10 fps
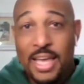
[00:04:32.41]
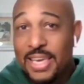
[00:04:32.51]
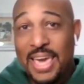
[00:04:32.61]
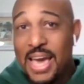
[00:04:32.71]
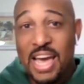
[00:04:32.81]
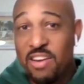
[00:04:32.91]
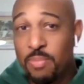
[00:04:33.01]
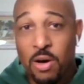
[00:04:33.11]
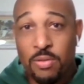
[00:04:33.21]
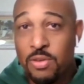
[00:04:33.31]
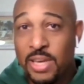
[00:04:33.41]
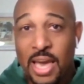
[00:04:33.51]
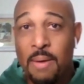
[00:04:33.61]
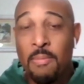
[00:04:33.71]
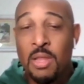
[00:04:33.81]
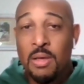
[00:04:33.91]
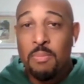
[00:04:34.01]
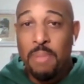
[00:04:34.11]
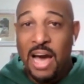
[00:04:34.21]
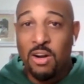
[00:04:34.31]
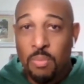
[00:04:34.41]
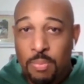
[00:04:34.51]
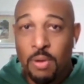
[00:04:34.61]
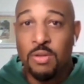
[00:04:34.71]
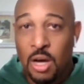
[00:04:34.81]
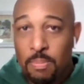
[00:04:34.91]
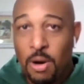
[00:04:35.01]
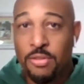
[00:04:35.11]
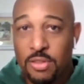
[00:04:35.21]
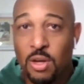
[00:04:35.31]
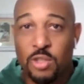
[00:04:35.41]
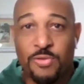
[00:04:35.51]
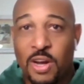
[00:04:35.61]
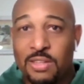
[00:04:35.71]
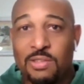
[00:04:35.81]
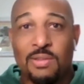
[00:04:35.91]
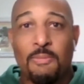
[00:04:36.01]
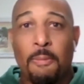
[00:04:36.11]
and you can't have both. You can't battle on both of those fronts.